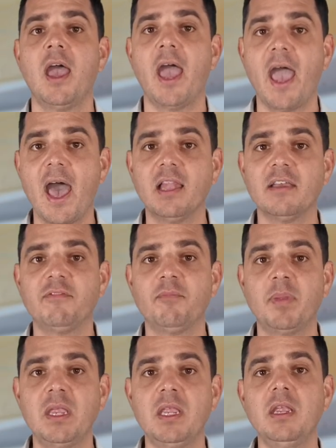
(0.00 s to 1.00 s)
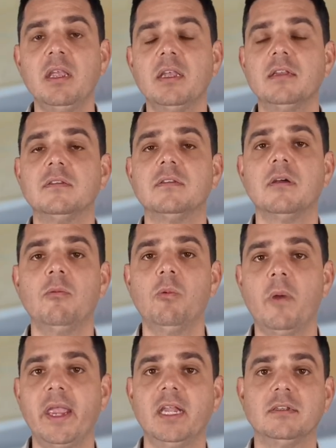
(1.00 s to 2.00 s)
LFP is the
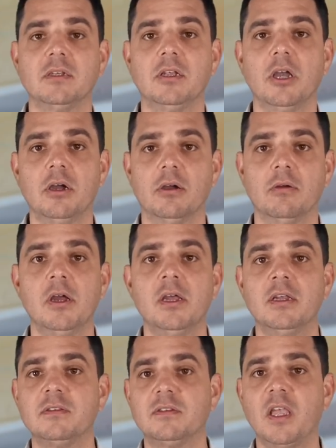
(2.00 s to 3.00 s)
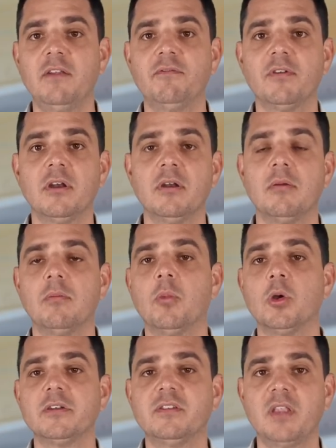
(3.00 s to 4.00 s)
way to go. Safer,
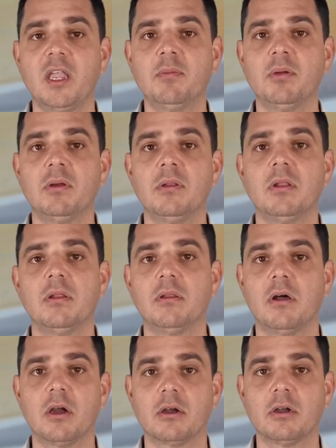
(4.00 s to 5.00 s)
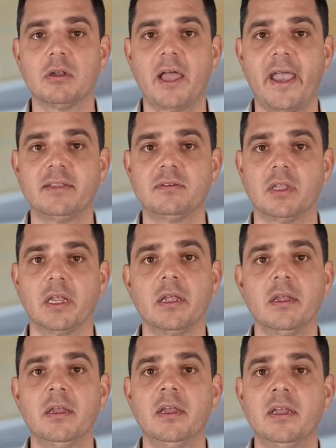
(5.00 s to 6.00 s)
more stable, longer lasting.
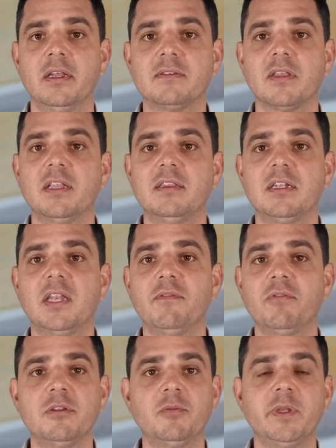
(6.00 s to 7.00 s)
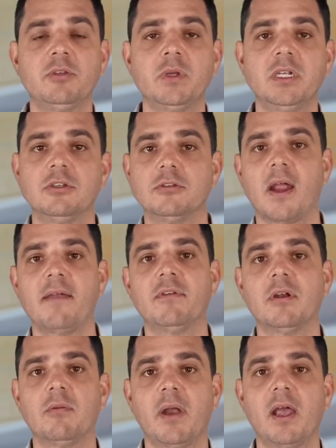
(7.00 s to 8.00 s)
It's like the difference between
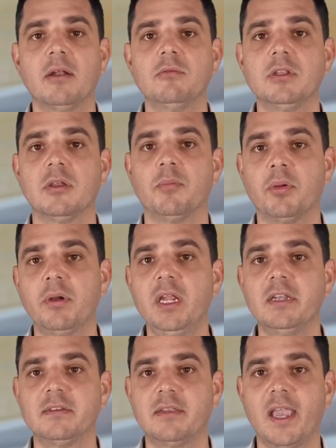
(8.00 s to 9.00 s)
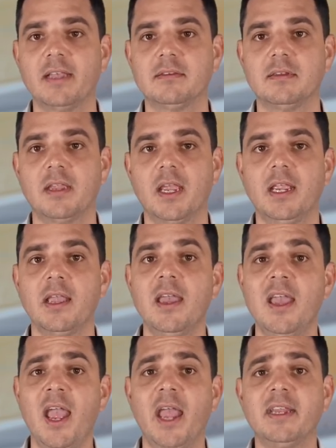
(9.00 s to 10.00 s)
driving around with a Prius gas tank
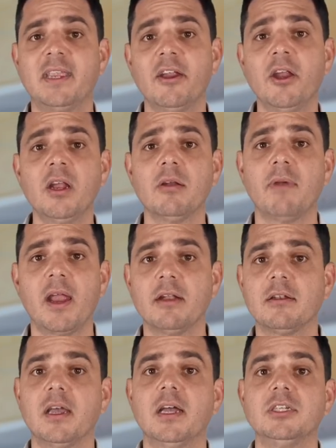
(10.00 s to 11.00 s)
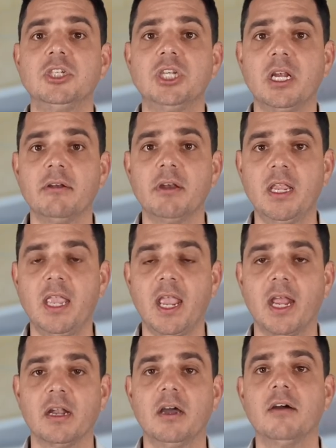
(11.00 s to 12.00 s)
and carrying around a jerry
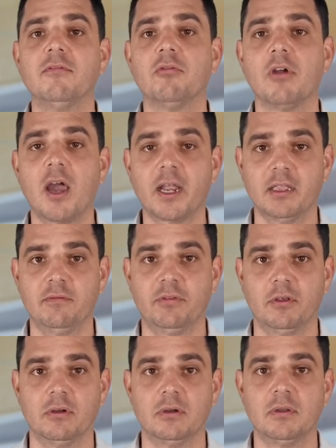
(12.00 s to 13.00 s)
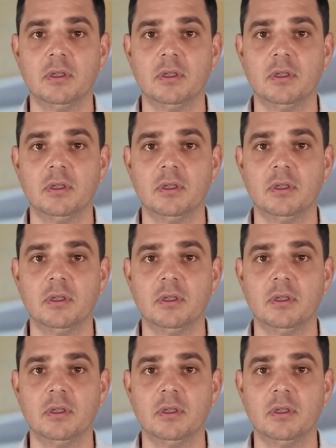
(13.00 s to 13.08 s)
can of rocket fuel.